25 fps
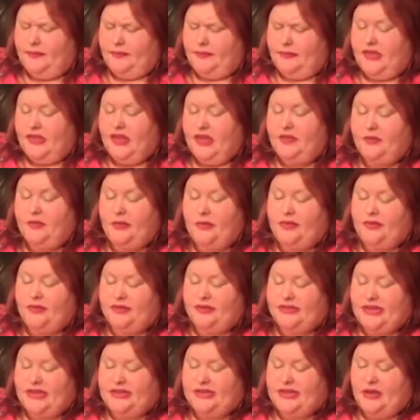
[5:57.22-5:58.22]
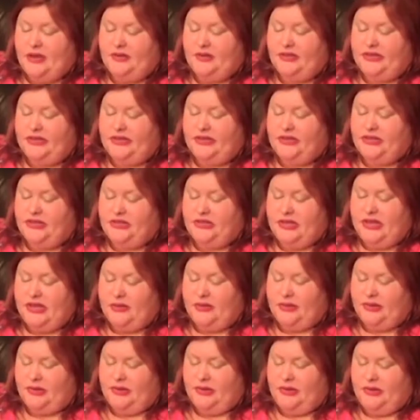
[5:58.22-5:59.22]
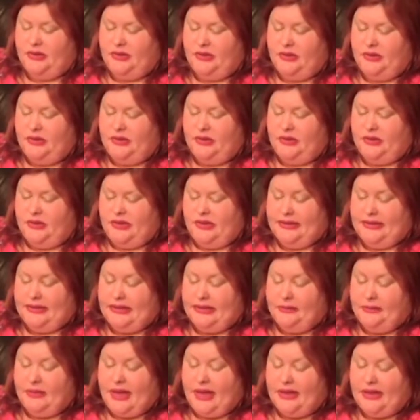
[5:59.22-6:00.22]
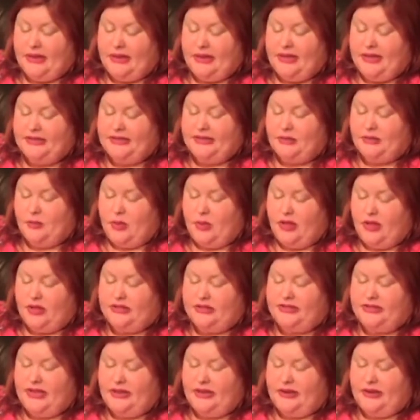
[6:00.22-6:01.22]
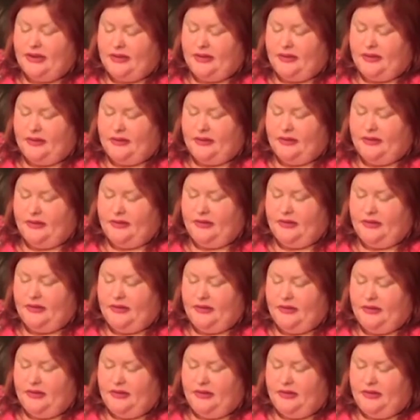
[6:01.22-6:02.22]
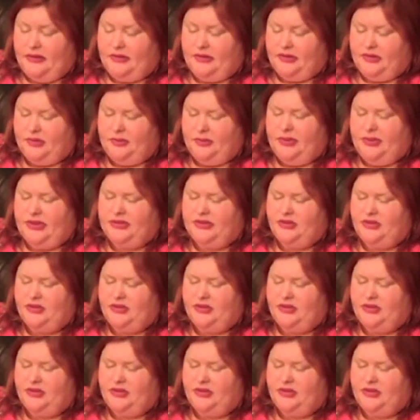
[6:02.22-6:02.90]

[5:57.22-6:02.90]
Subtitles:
The other mother sat down at the kitchen table and leaned back against the wall, saying nothing. She picked at her